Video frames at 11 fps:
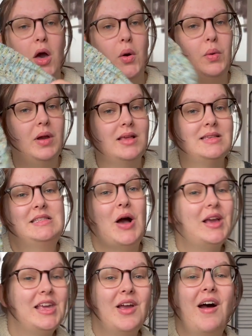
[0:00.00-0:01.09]
own
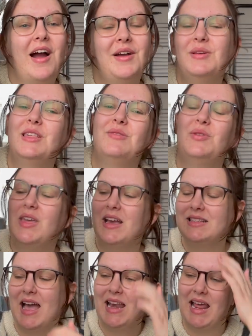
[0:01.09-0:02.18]
sock yarn, which is really
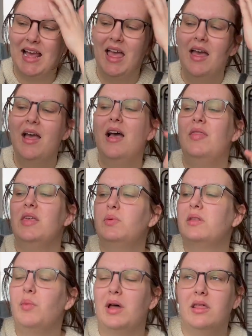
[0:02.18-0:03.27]
exciting. This
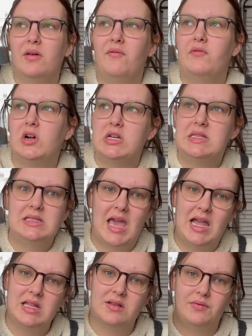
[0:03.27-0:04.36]
was one of the first
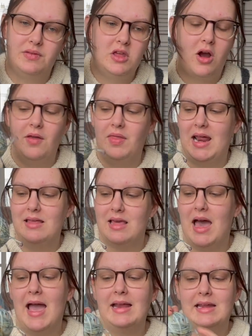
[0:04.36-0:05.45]
skeins of yarn that I
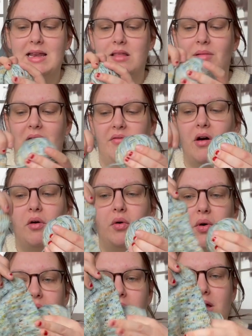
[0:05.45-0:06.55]
dyed, and it's my Van
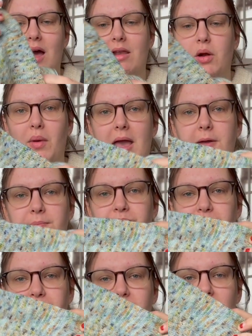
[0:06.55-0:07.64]
Gogh colorway.
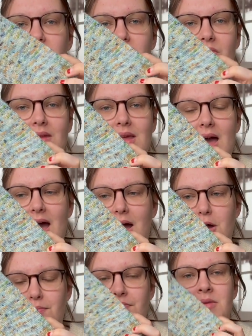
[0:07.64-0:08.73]

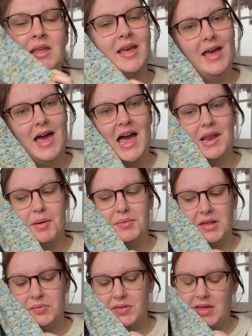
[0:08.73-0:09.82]
And I'm
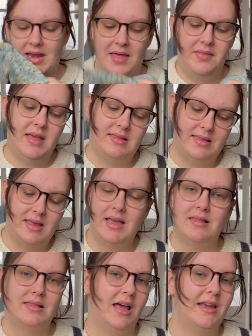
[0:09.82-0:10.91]
obsessed with it, and this
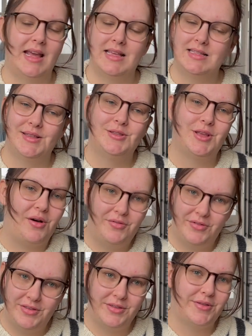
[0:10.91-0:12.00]
is a nice
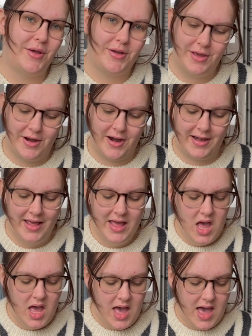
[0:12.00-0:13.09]
soft sock yarn.
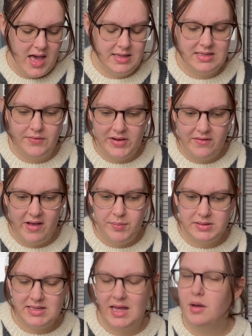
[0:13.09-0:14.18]

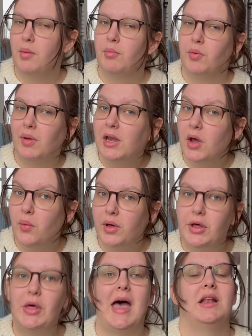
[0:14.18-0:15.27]
75% merino
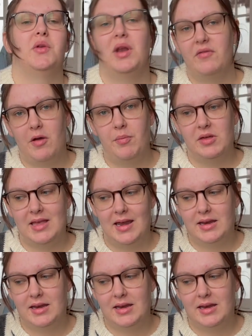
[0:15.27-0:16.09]
wool and 25%